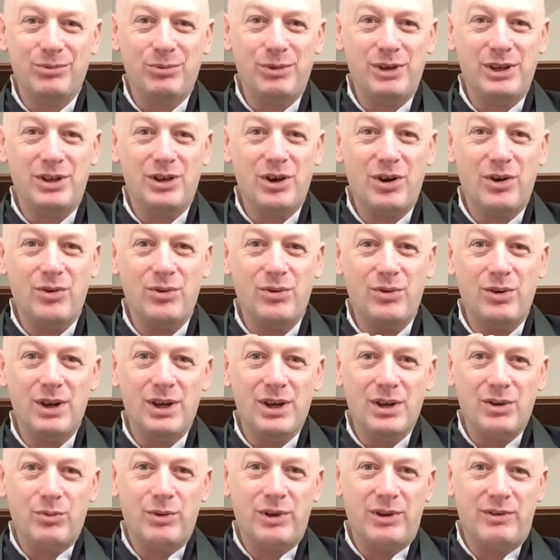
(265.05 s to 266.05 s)
We go,
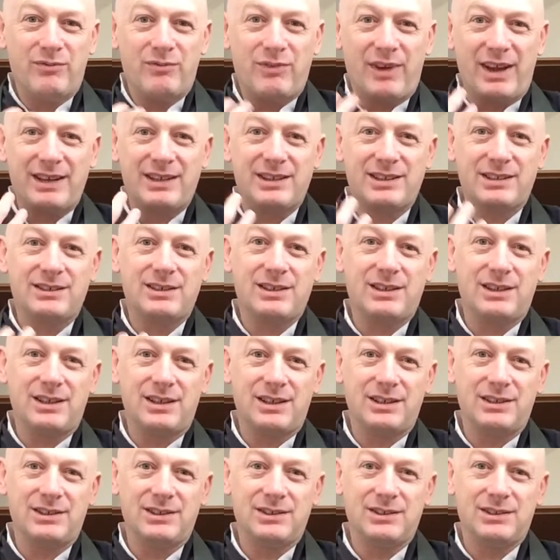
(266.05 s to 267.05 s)
we
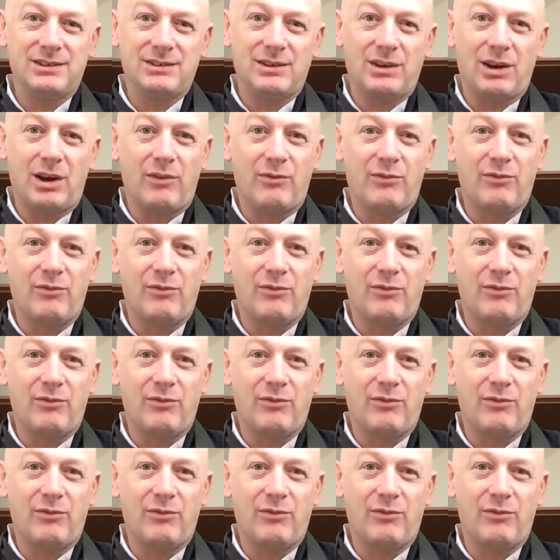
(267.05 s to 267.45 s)
fantasize,